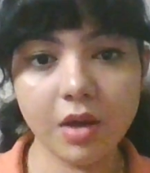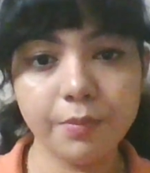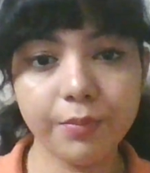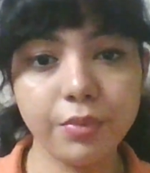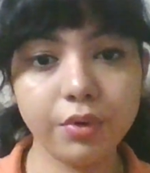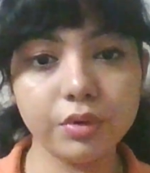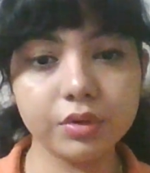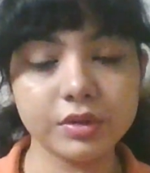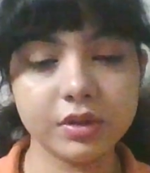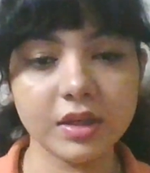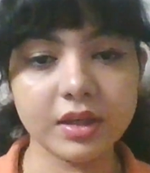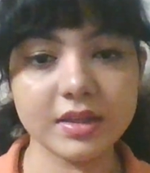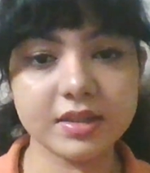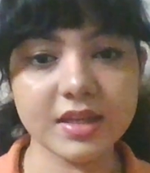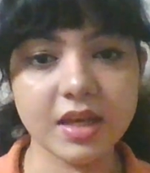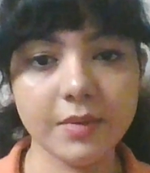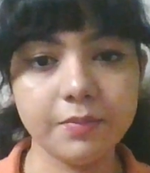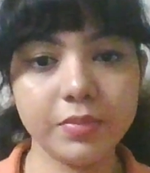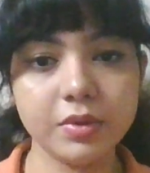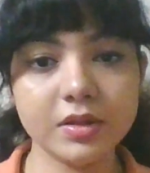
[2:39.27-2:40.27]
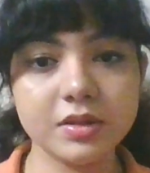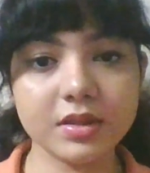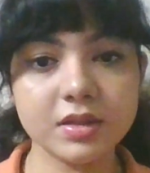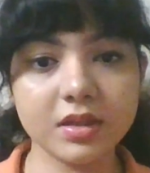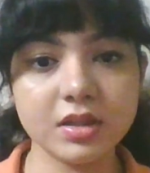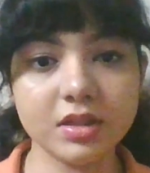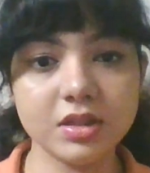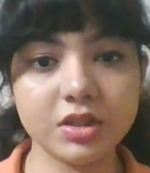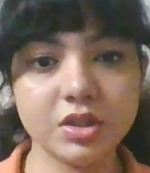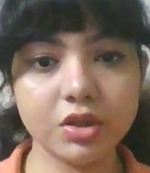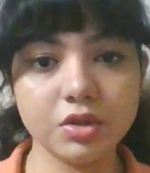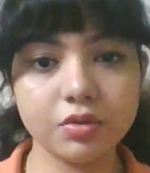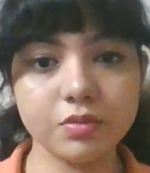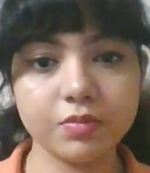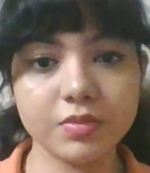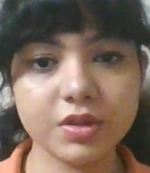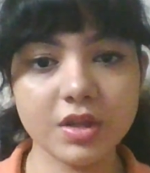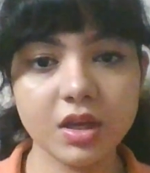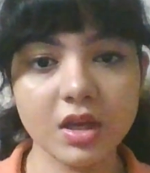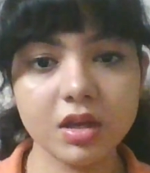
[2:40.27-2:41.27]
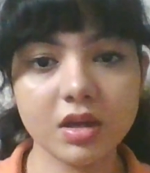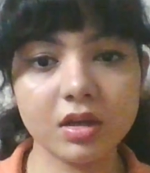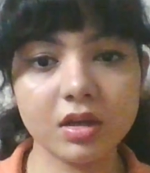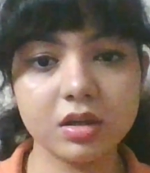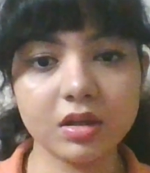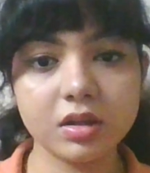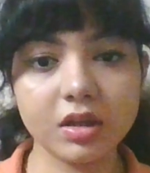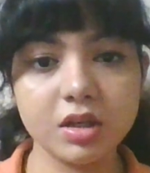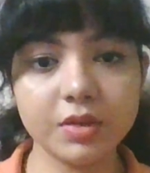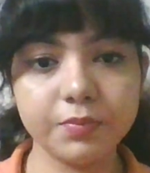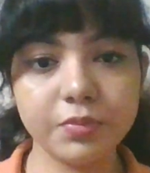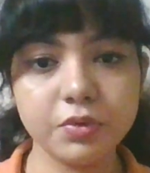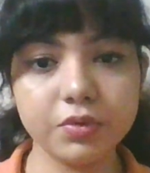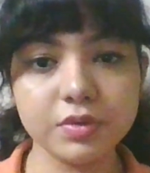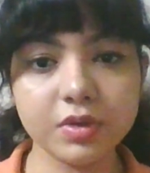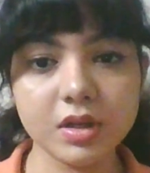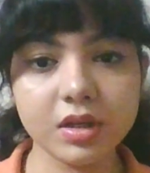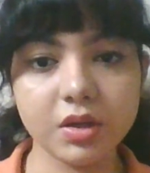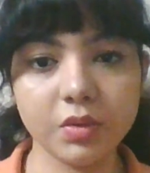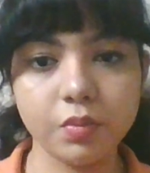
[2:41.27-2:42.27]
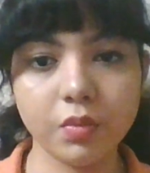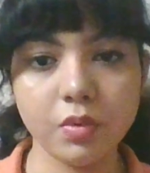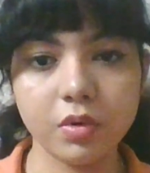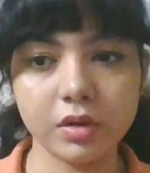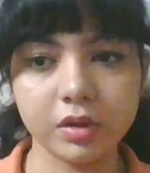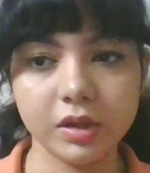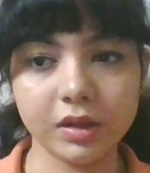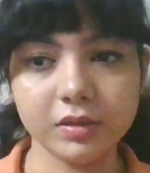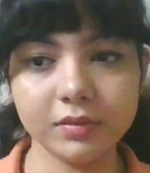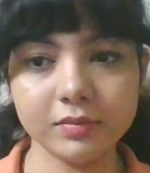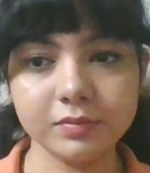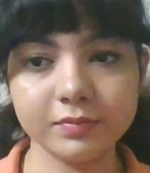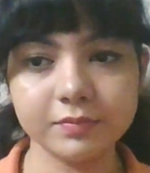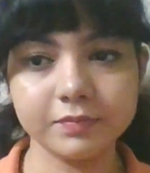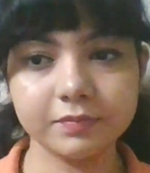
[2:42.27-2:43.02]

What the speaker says: Both examples consumes computer networking.